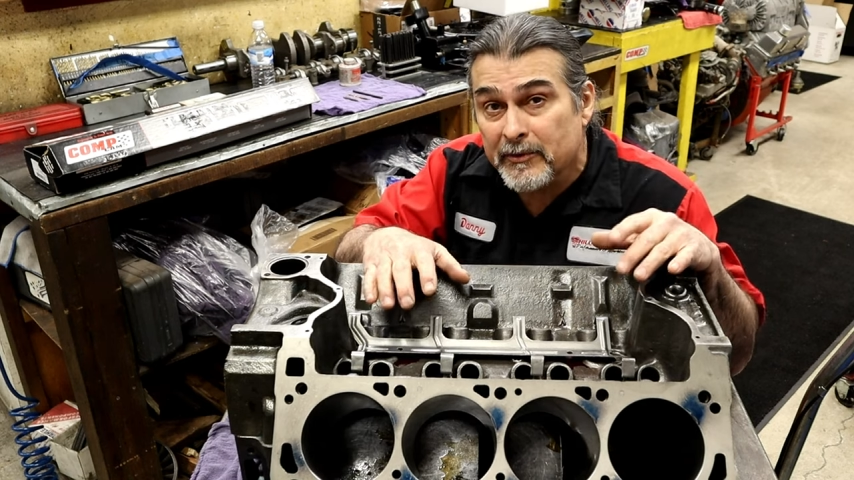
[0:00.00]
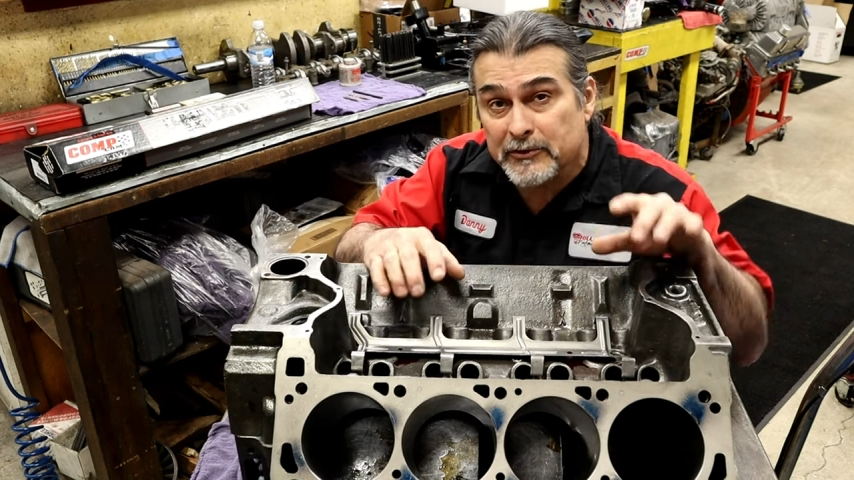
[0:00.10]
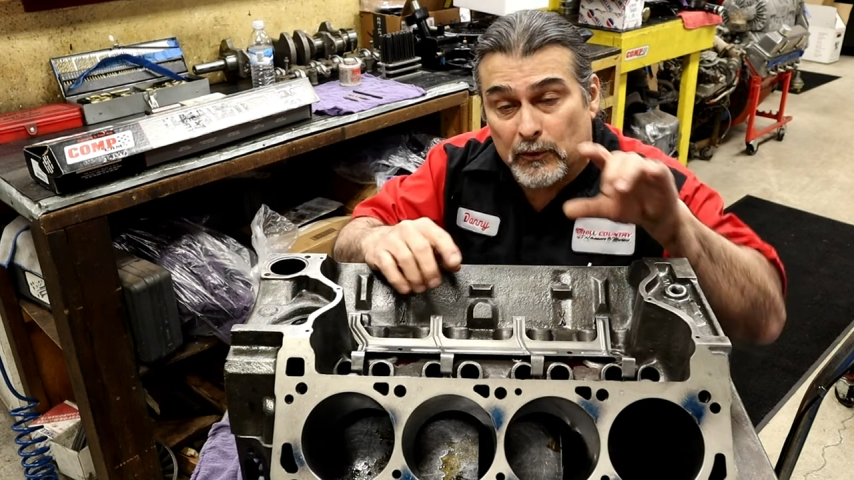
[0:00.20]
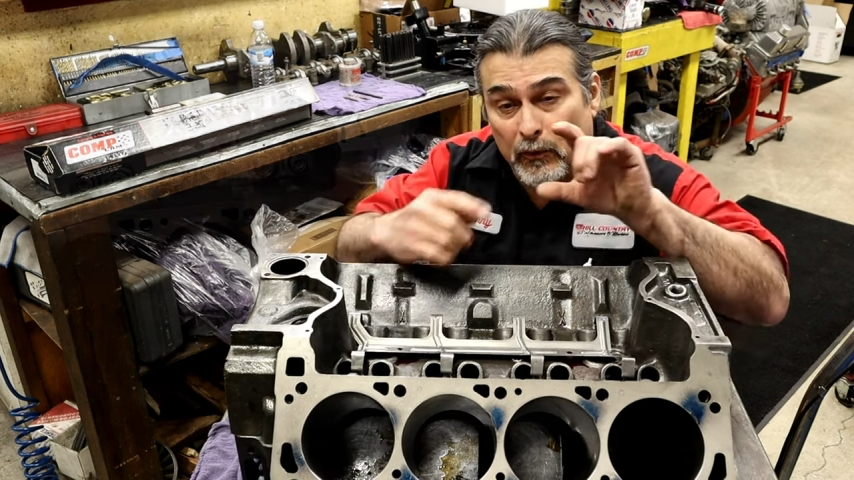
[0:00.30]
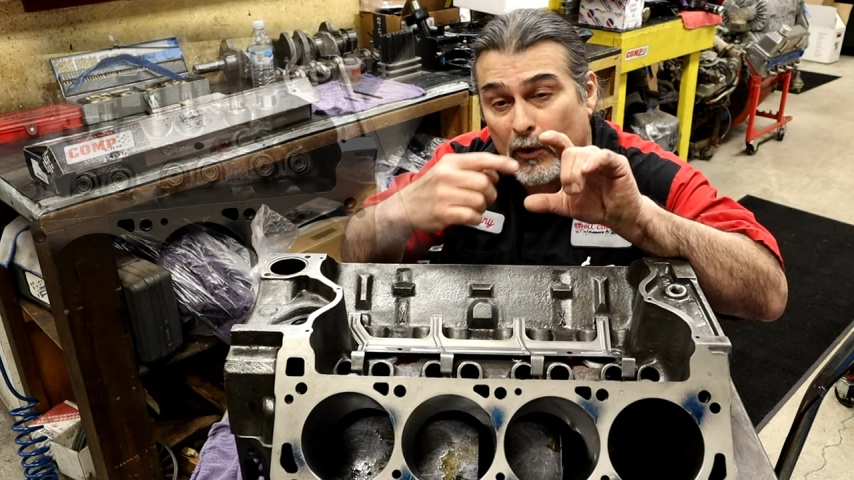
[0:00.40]

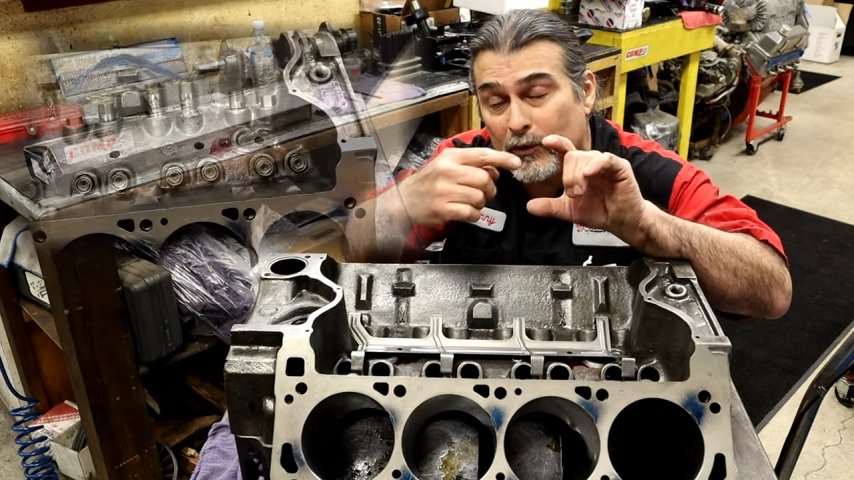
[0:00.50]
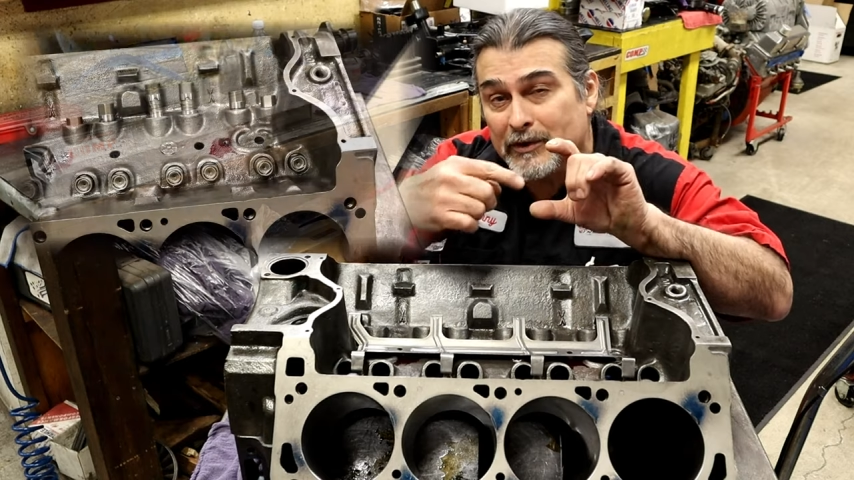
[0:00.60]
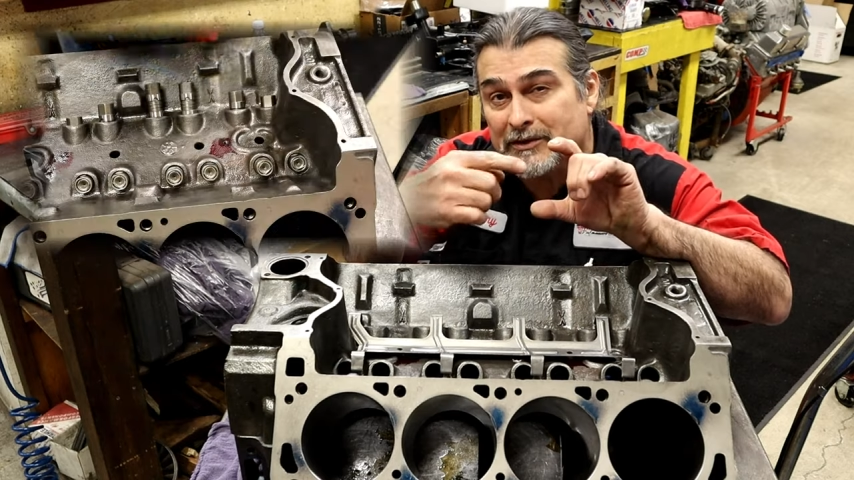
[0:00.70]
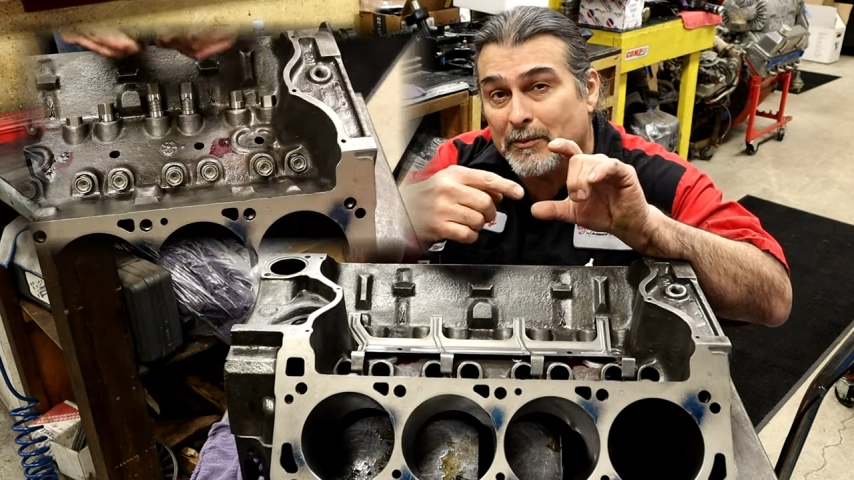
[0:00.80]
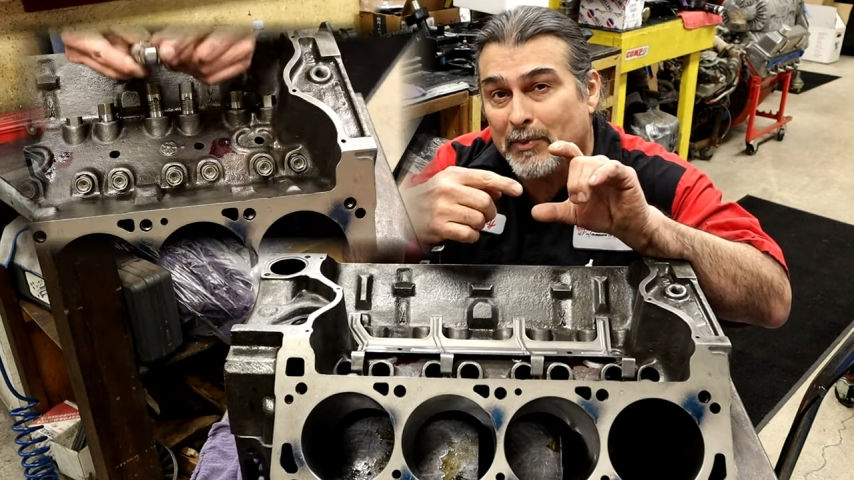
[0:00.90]
there's a roller
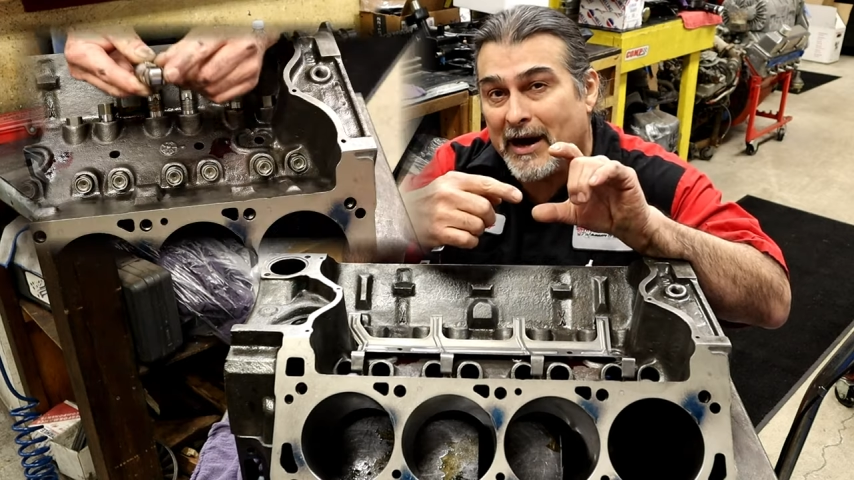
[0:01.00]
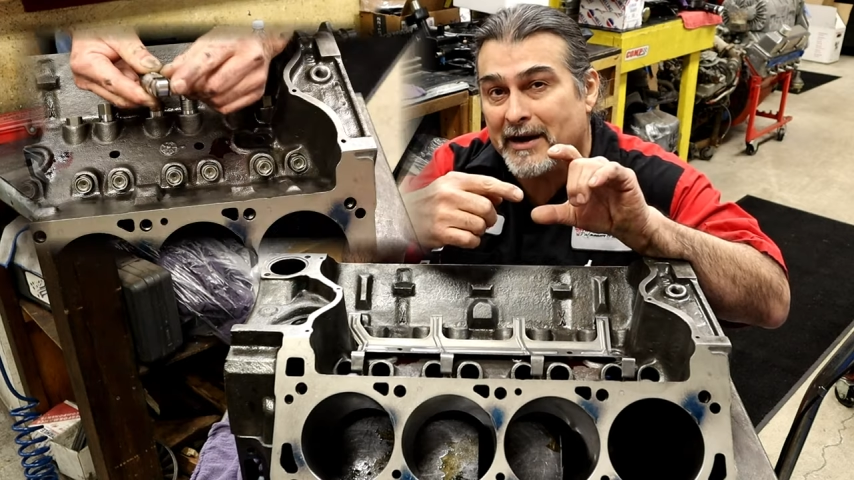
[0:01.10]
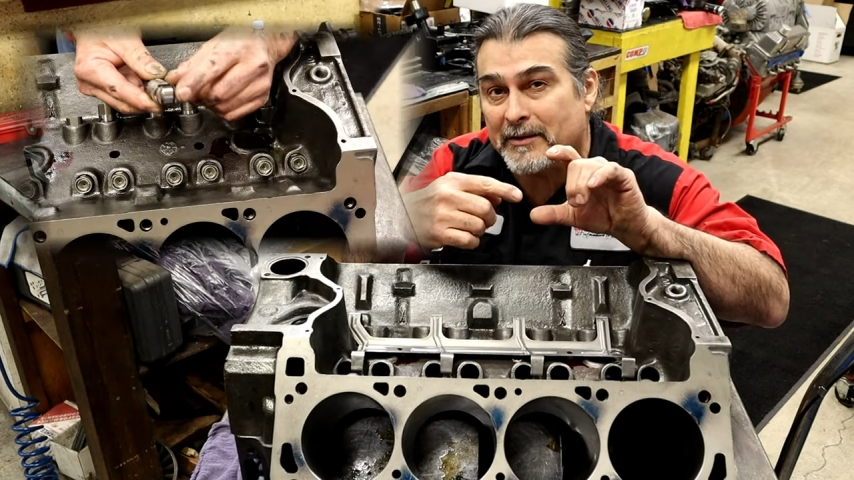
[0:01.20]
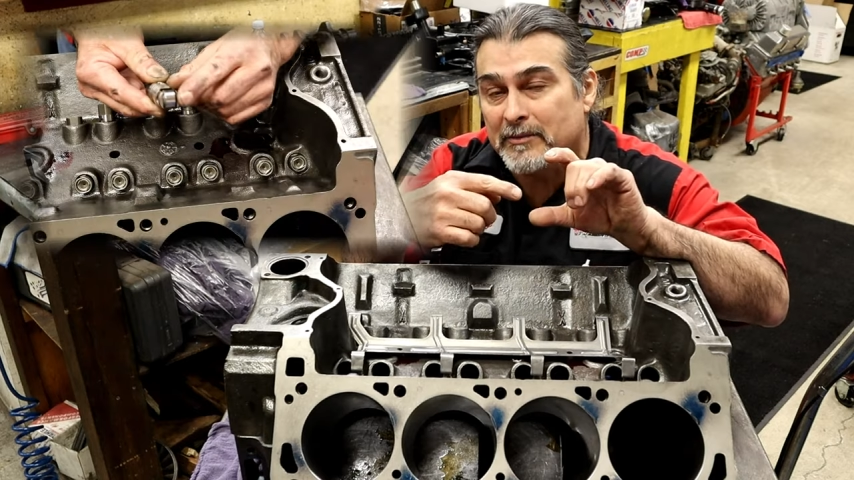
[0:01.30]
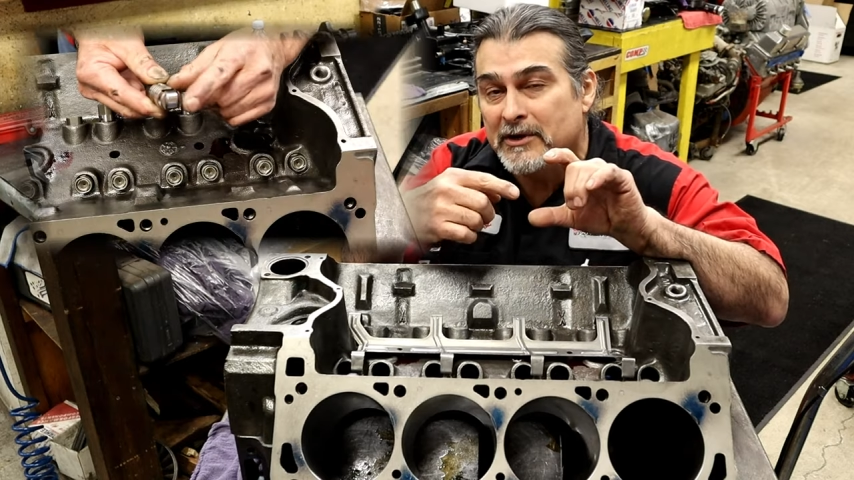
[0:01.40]
at the
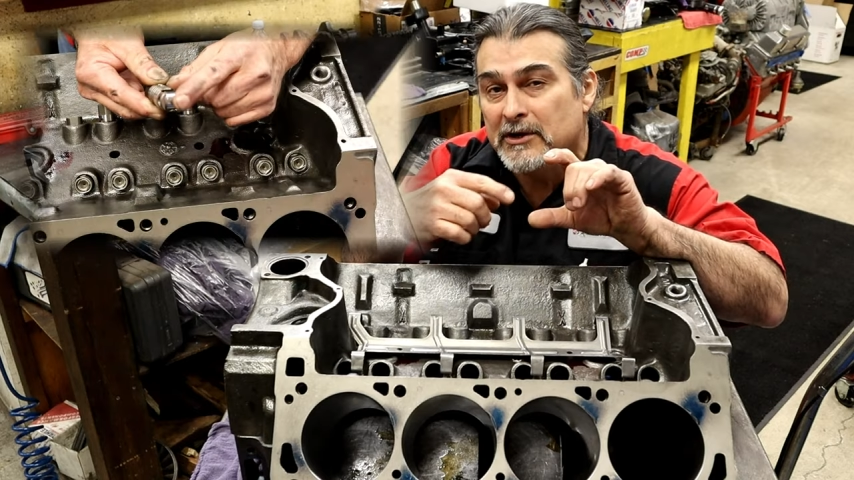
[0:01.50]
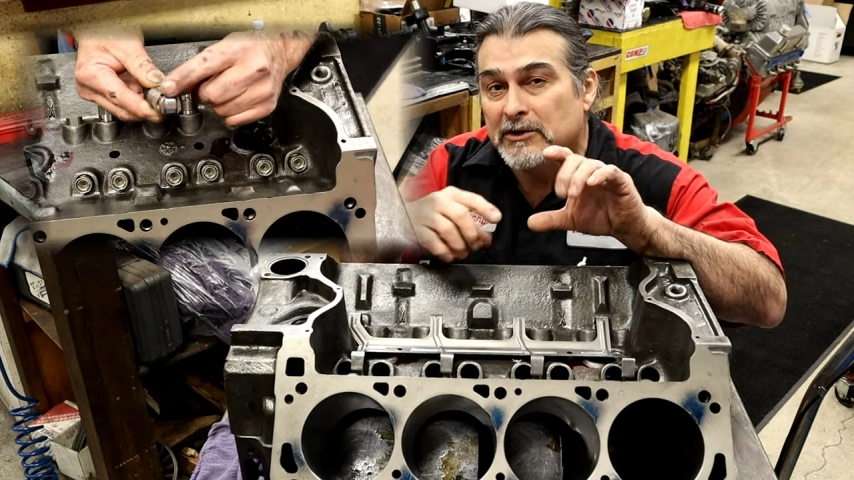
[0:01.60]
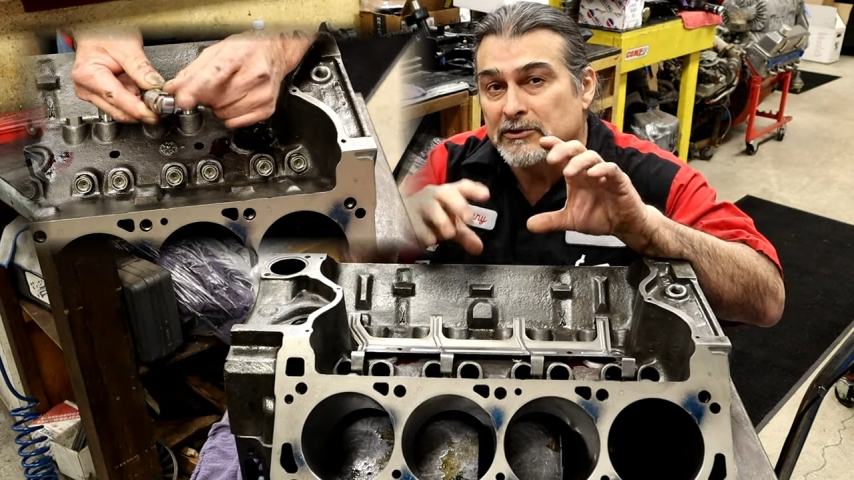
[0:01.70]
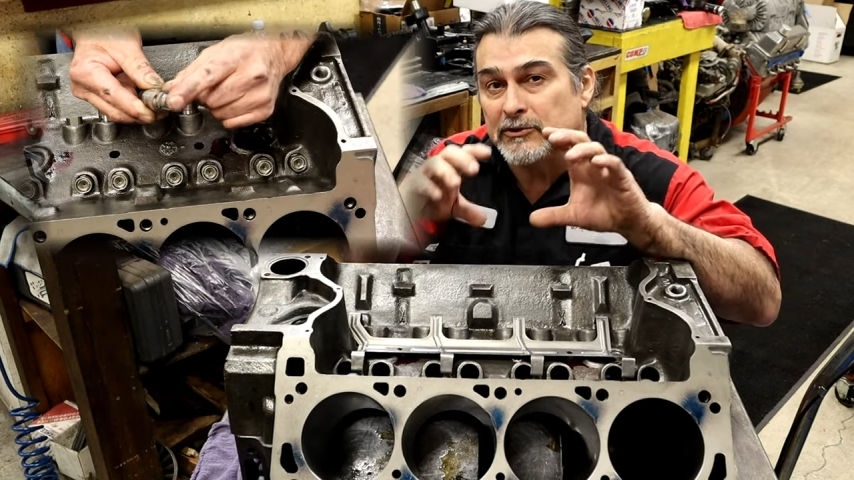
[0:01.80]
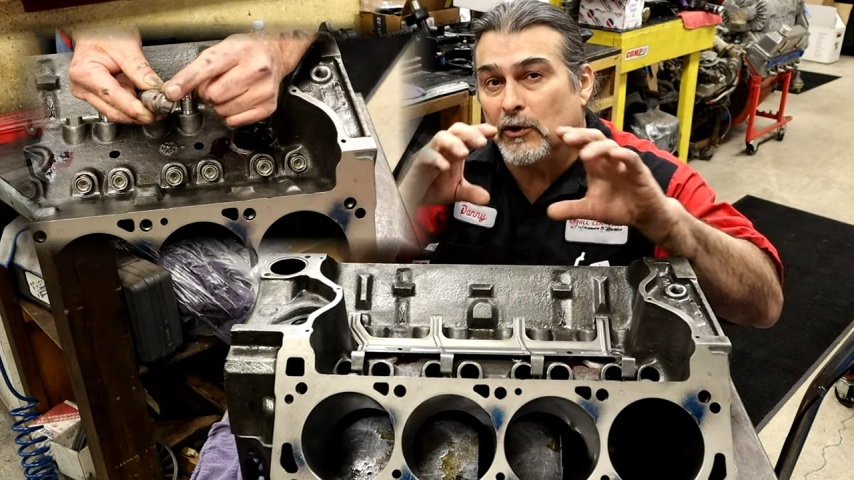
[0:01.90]
bottom. This
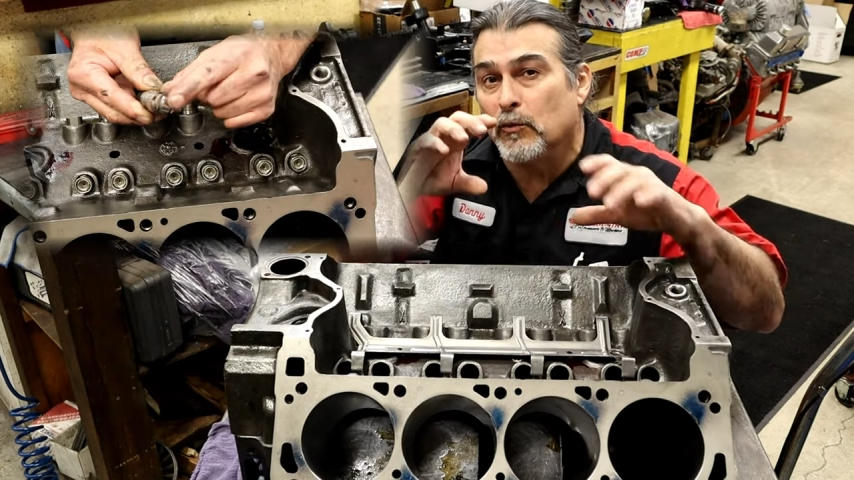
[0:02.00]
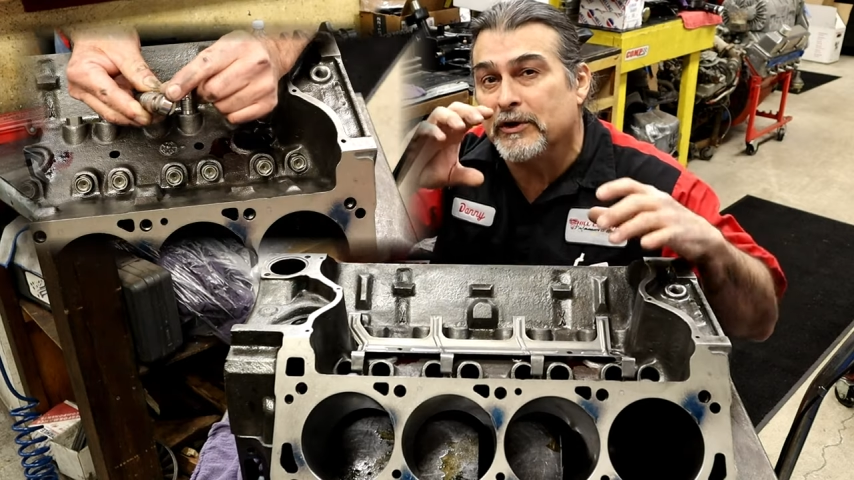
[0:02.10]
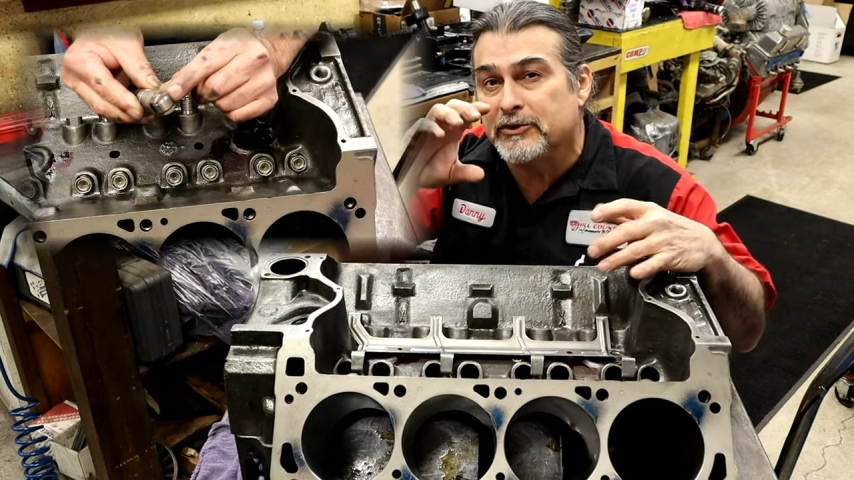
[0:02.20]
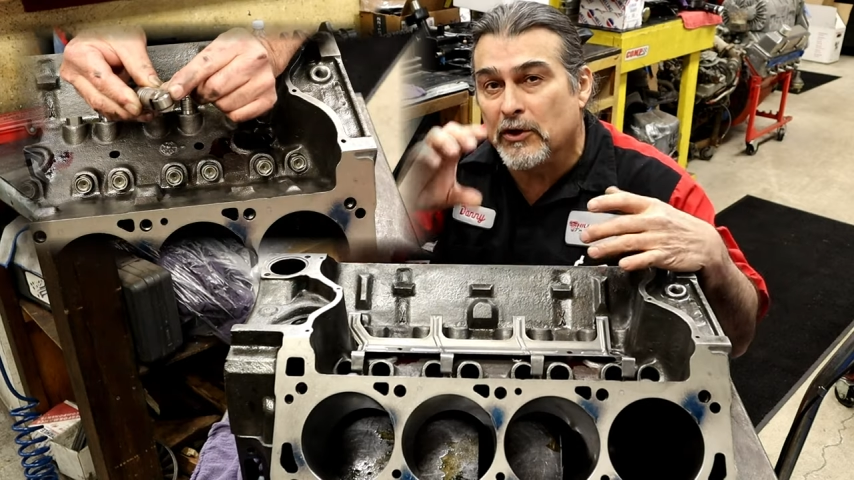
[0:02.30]
is the so roller.